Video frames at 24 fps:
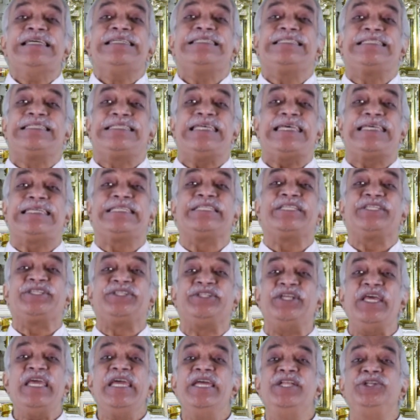
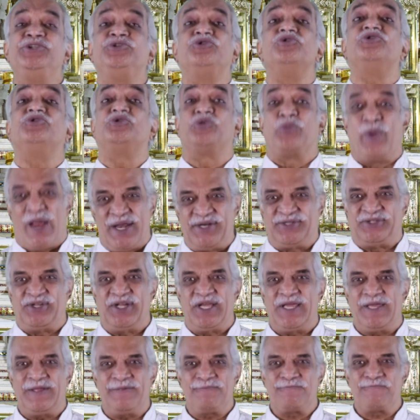16 to
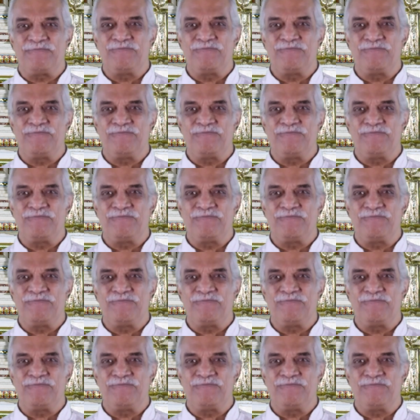20.